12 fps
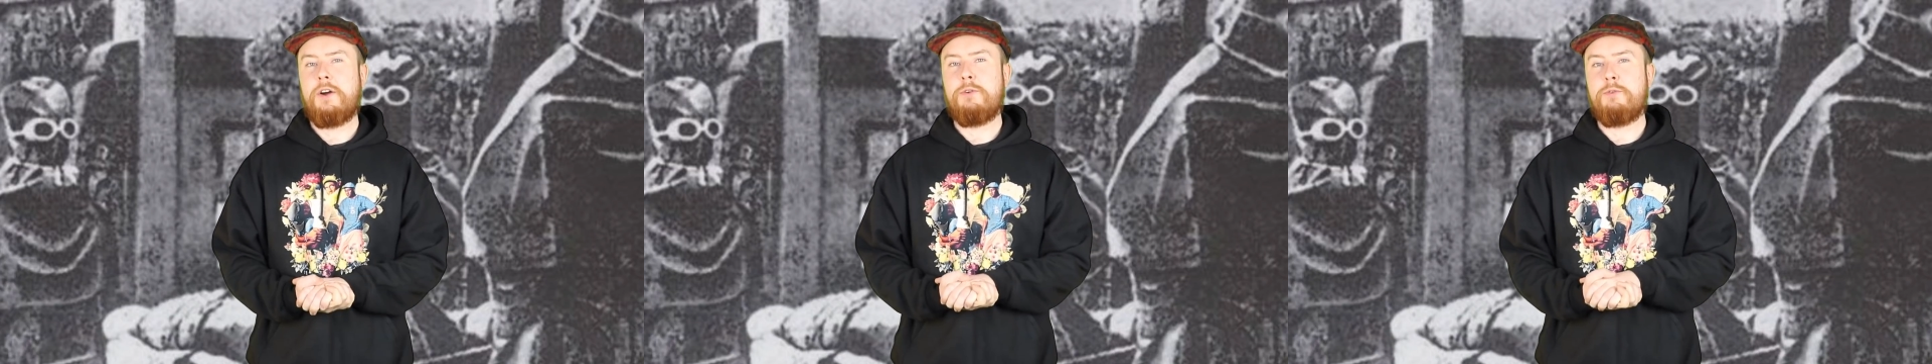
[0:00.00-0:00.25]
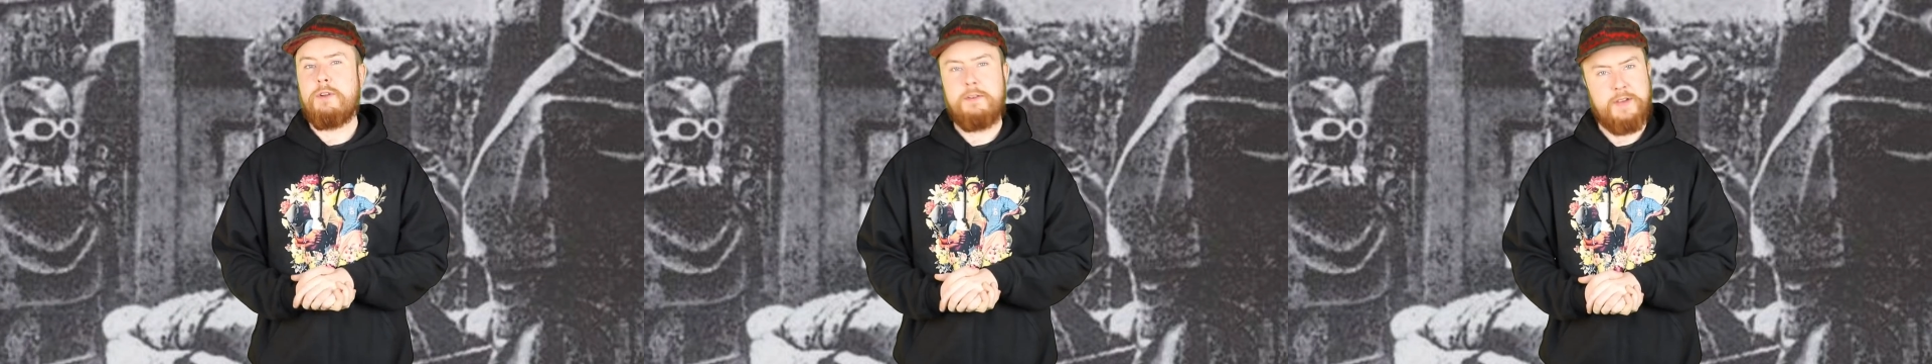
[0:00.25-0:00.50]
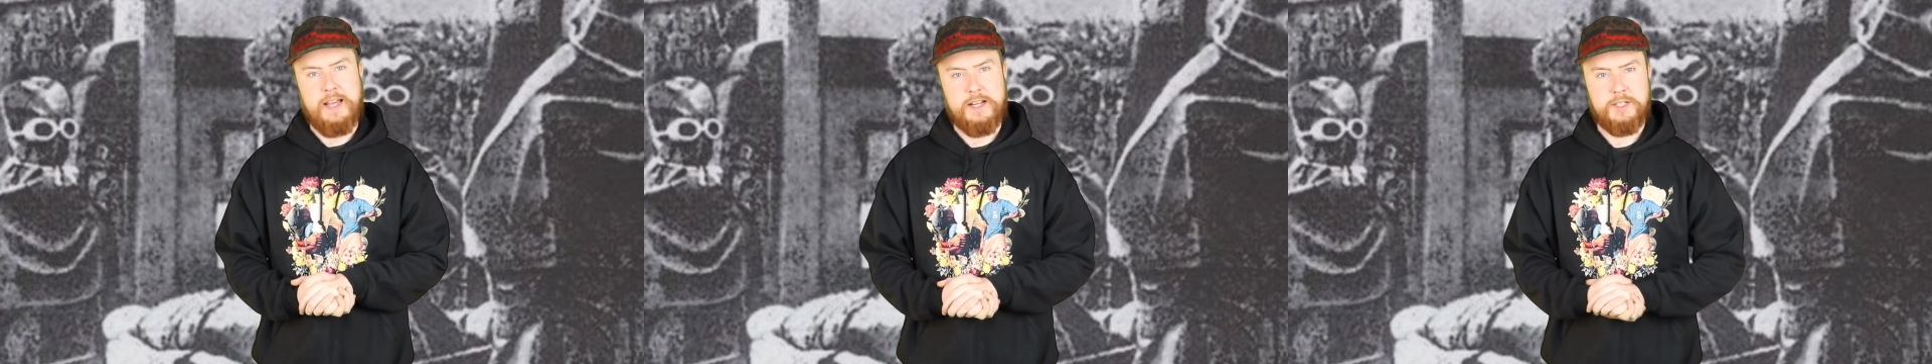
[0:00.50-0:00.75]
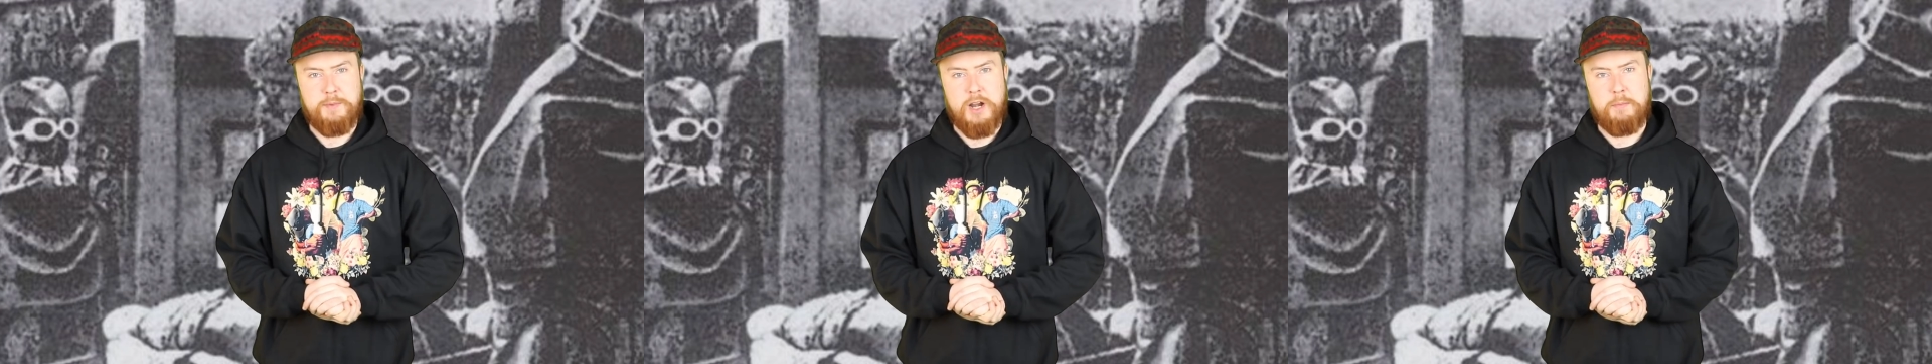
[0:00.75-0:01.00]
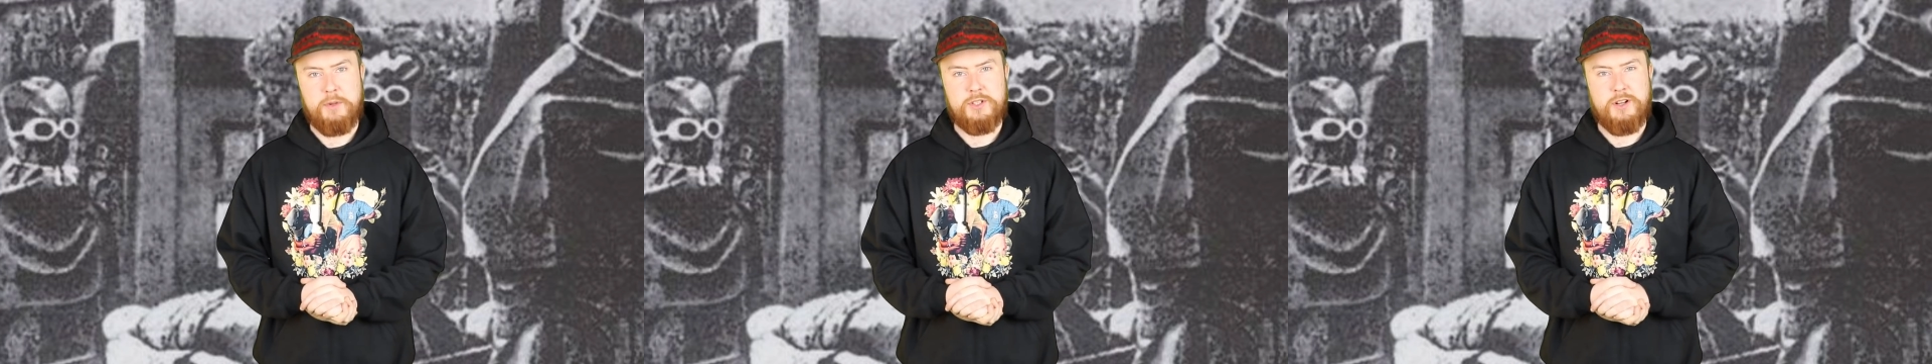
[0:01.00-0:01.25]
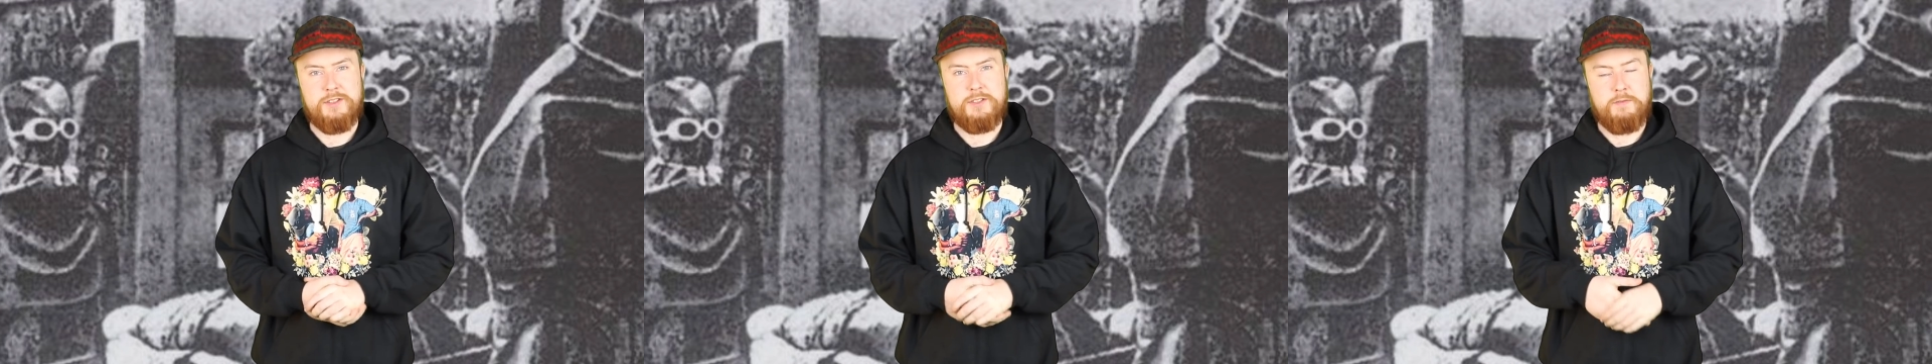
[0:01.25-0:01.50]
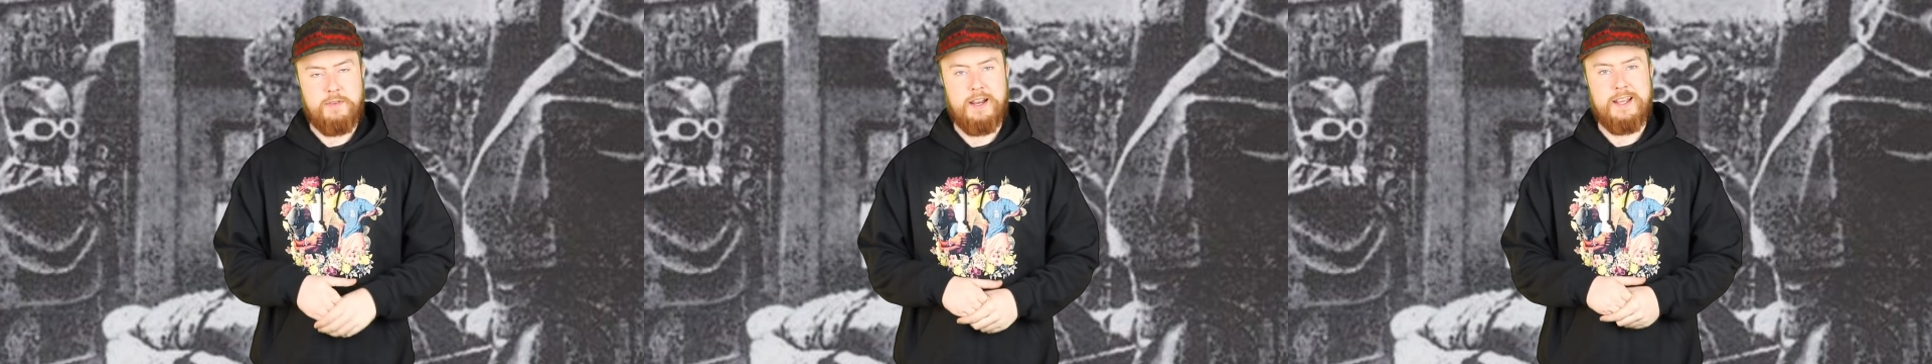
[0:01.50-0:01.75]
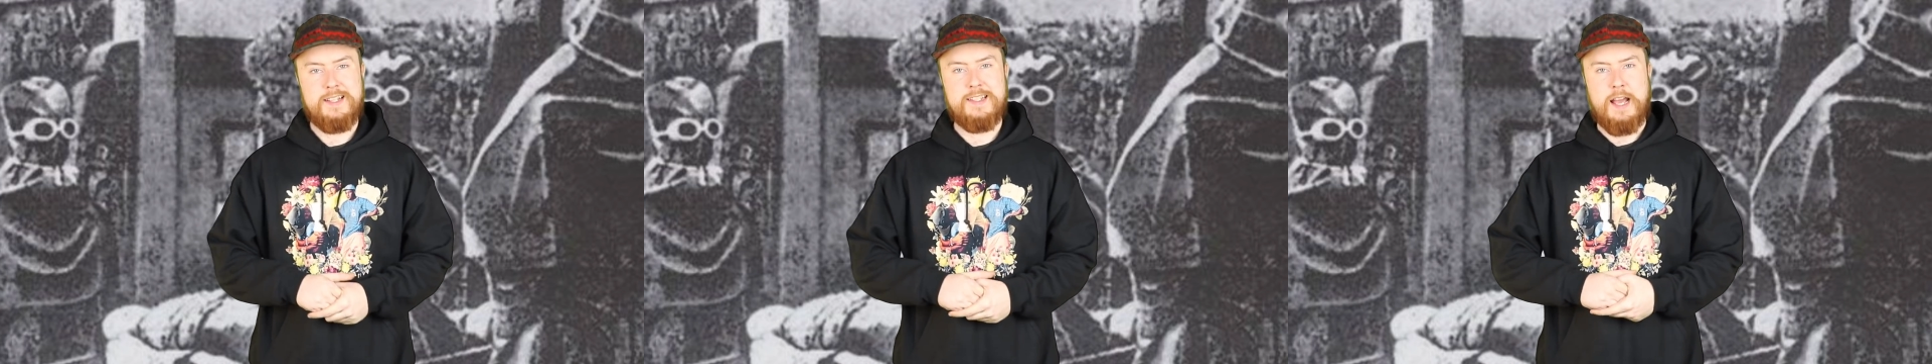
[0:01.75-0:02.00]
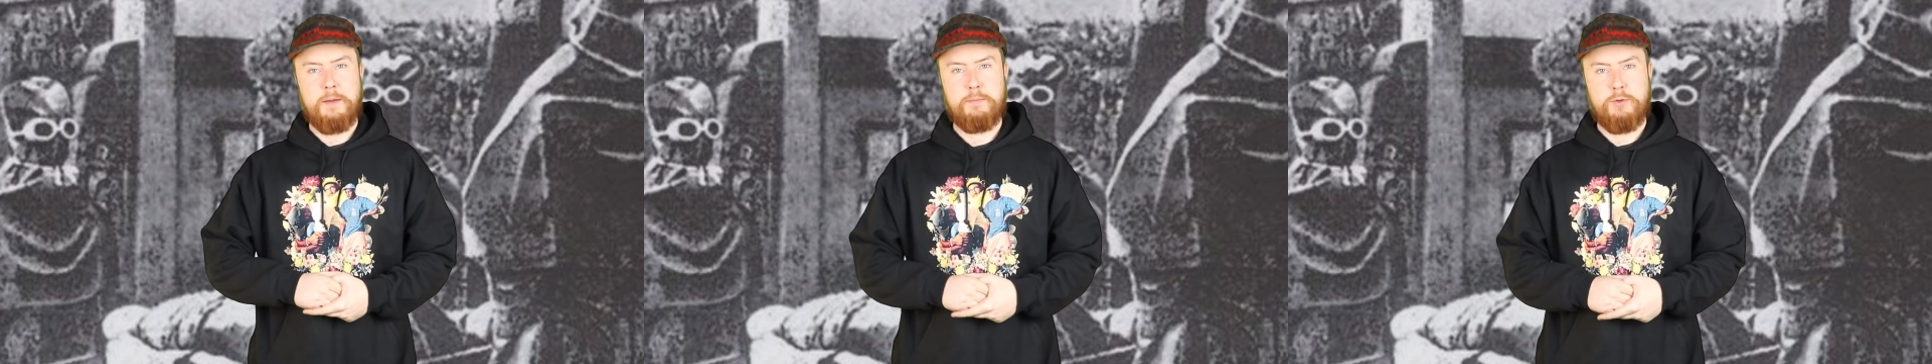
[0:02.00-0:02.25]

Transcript: horrific experiments on civilians and